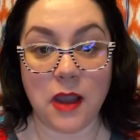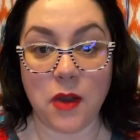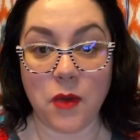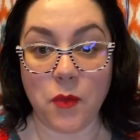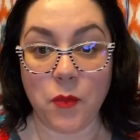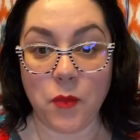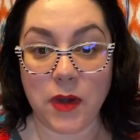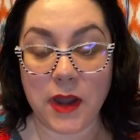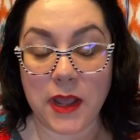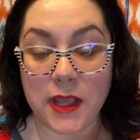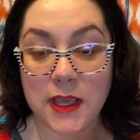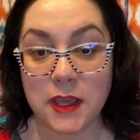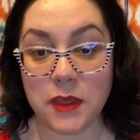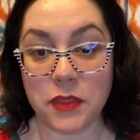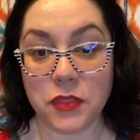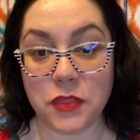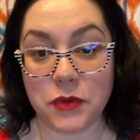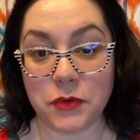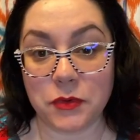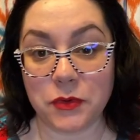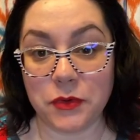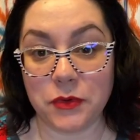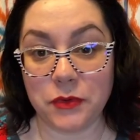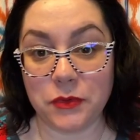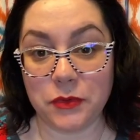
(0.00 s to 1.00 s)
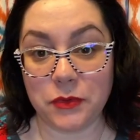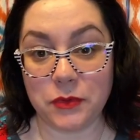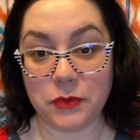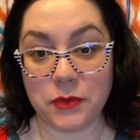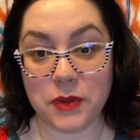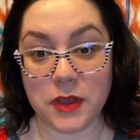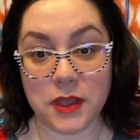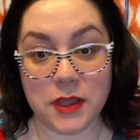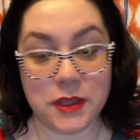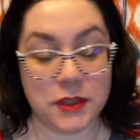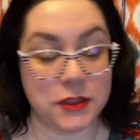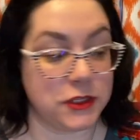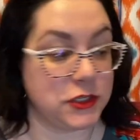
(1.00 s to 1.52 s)
when I get through
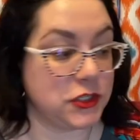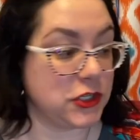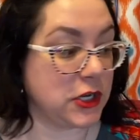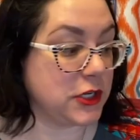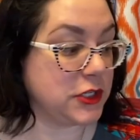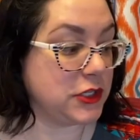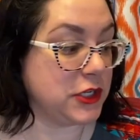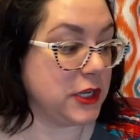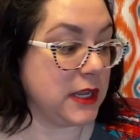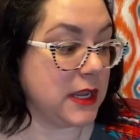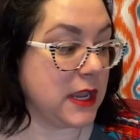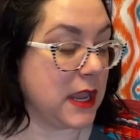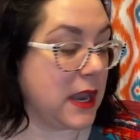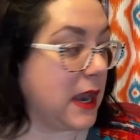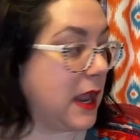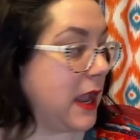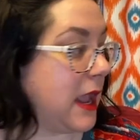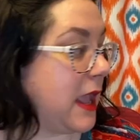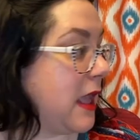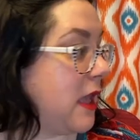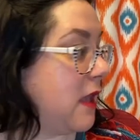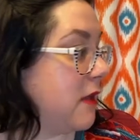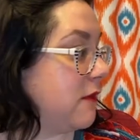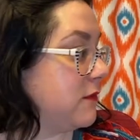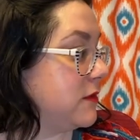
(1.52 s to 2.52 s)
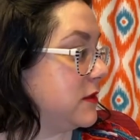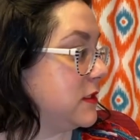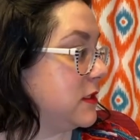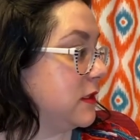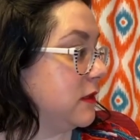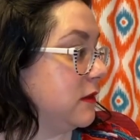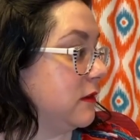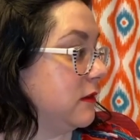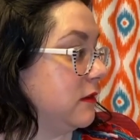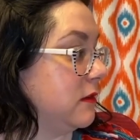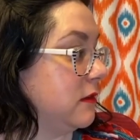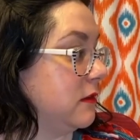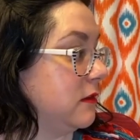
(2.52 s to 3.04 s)
the judging, and I have
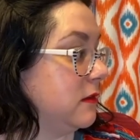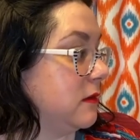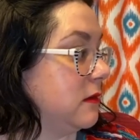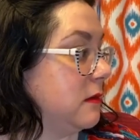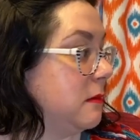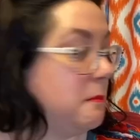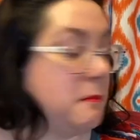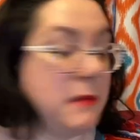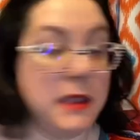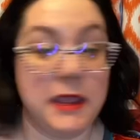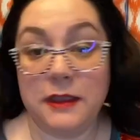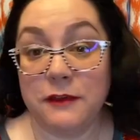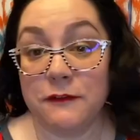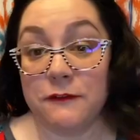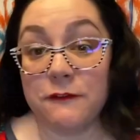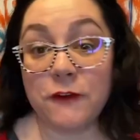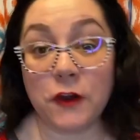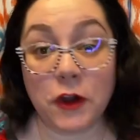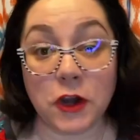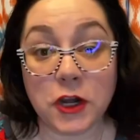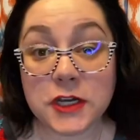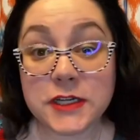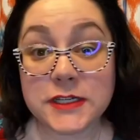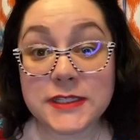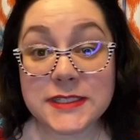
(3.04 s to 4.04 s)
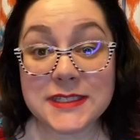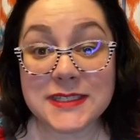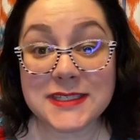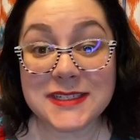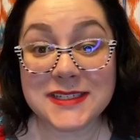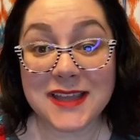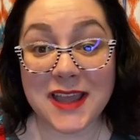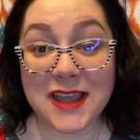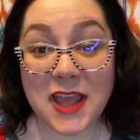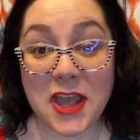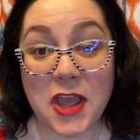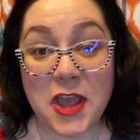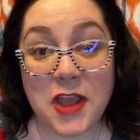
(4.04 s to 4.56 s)
till May 1st,
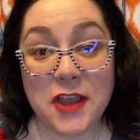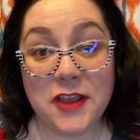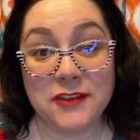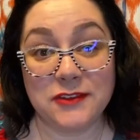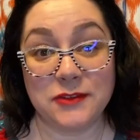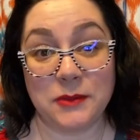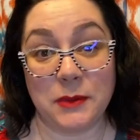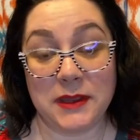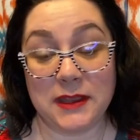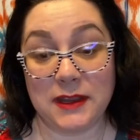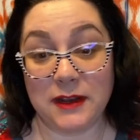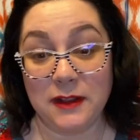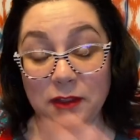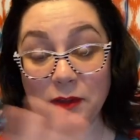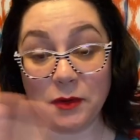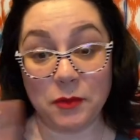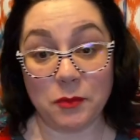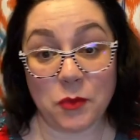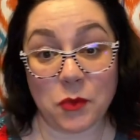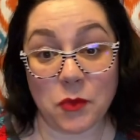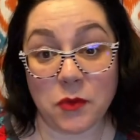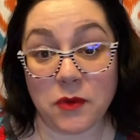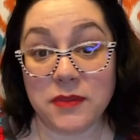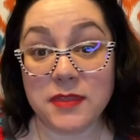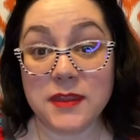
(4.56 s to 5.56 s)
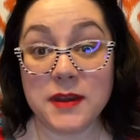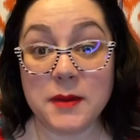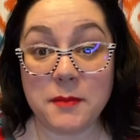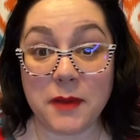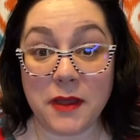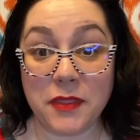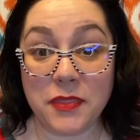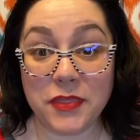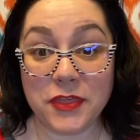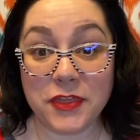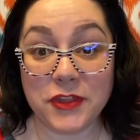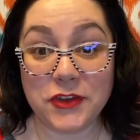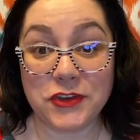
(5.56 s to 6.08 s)
so I get a little more than a
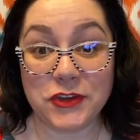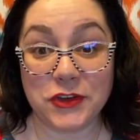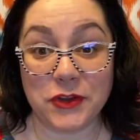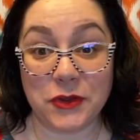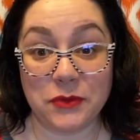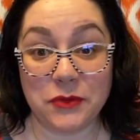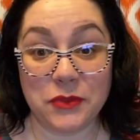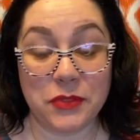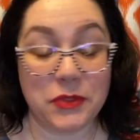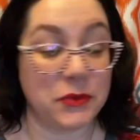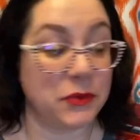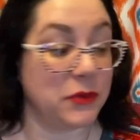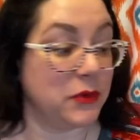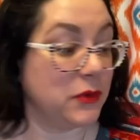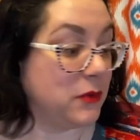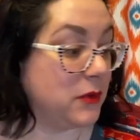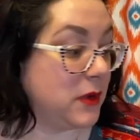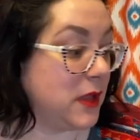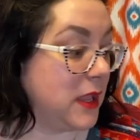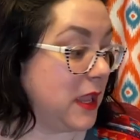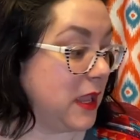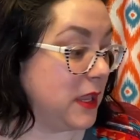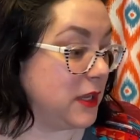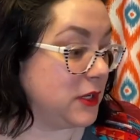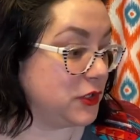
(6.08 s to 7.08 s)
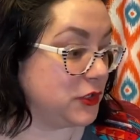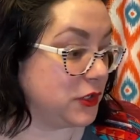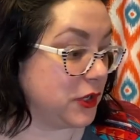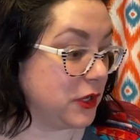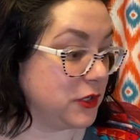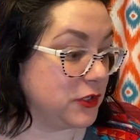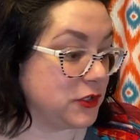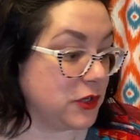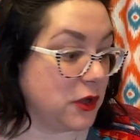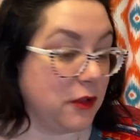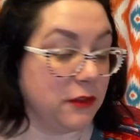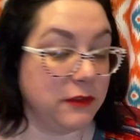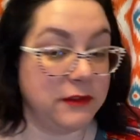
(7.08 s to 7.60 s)
month to go through and
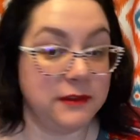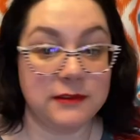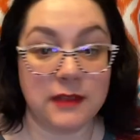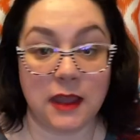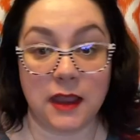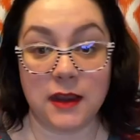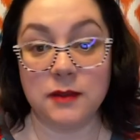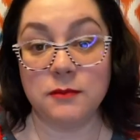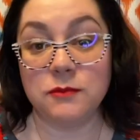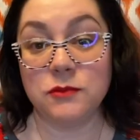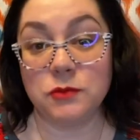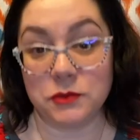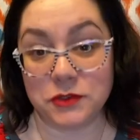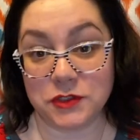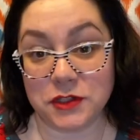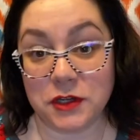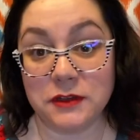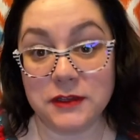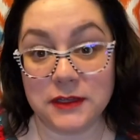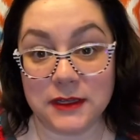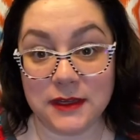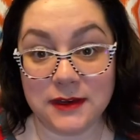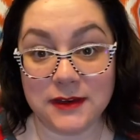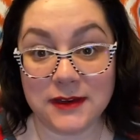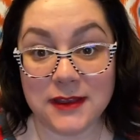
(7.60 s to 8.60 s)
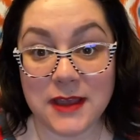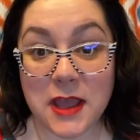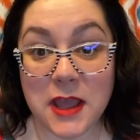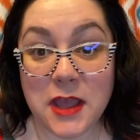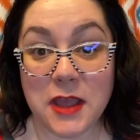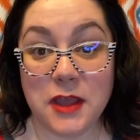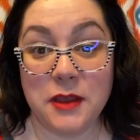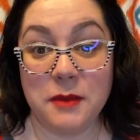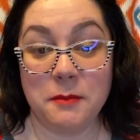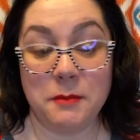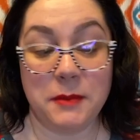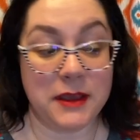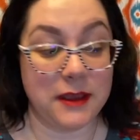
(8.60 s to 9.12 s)
judge all these items, which I'll need,
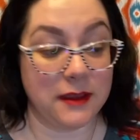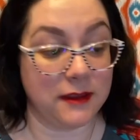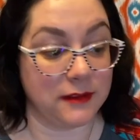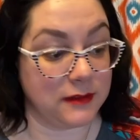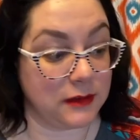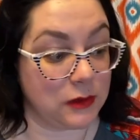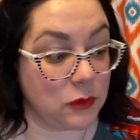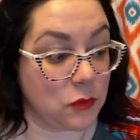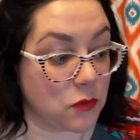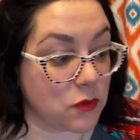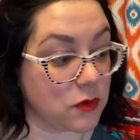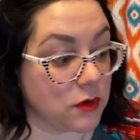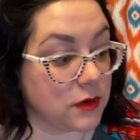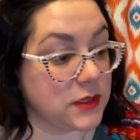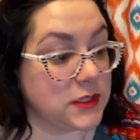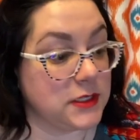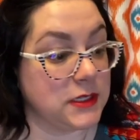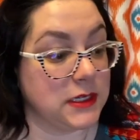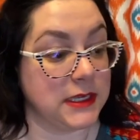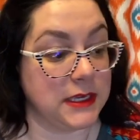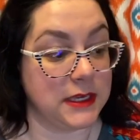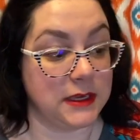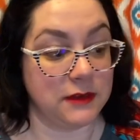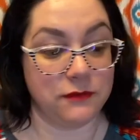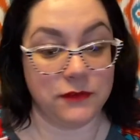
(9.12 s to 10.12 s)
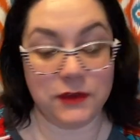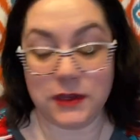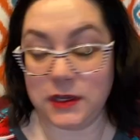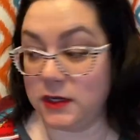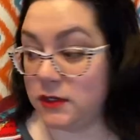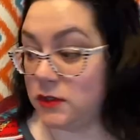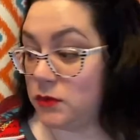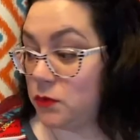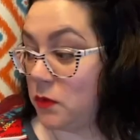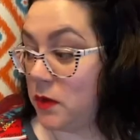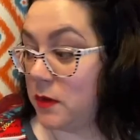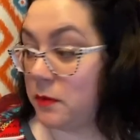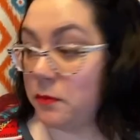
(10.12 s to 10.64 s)
because in order to give
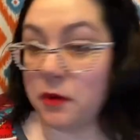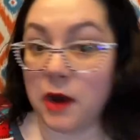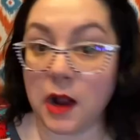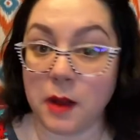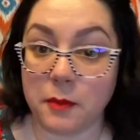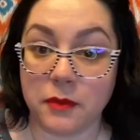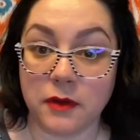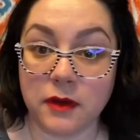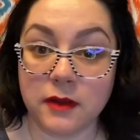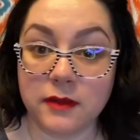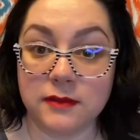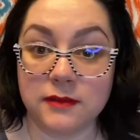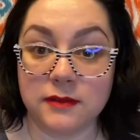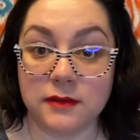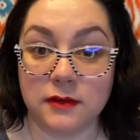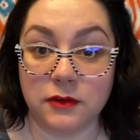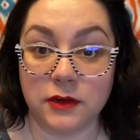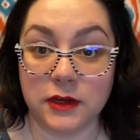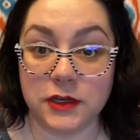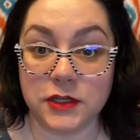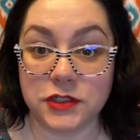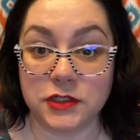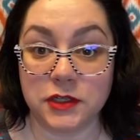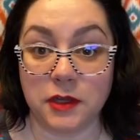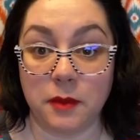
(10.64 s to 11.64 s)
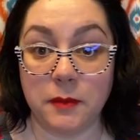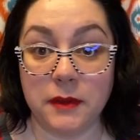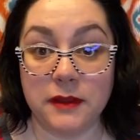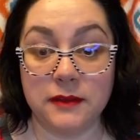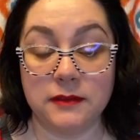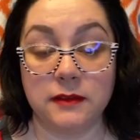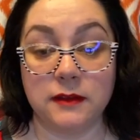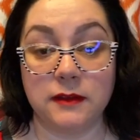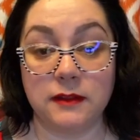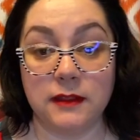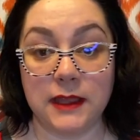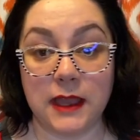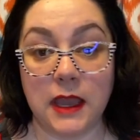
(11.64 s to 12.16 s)
each one proper consideration, I'll
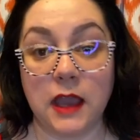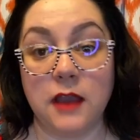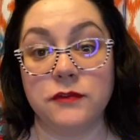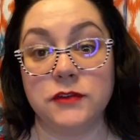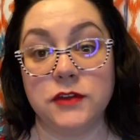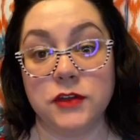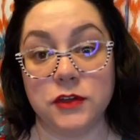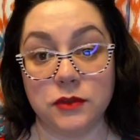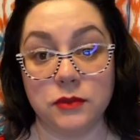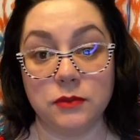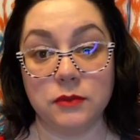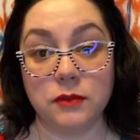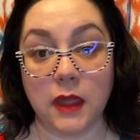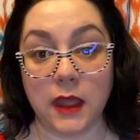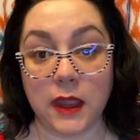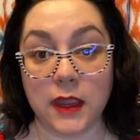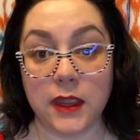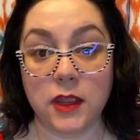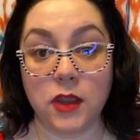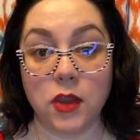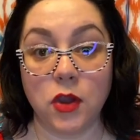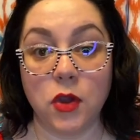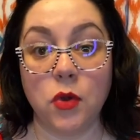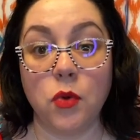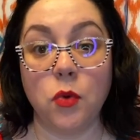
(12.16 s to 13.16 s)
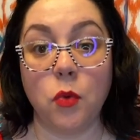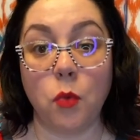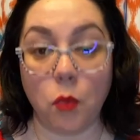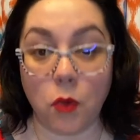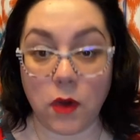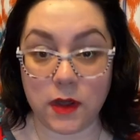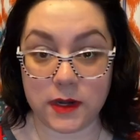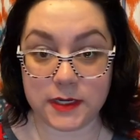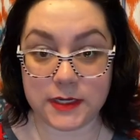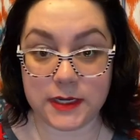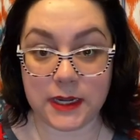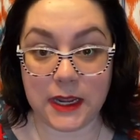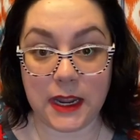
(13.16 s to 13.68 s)
basically have to do like
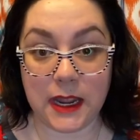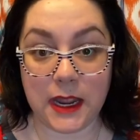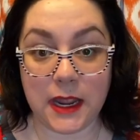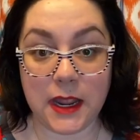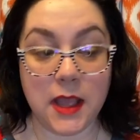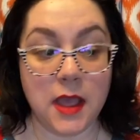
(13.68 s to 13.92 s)
one a day.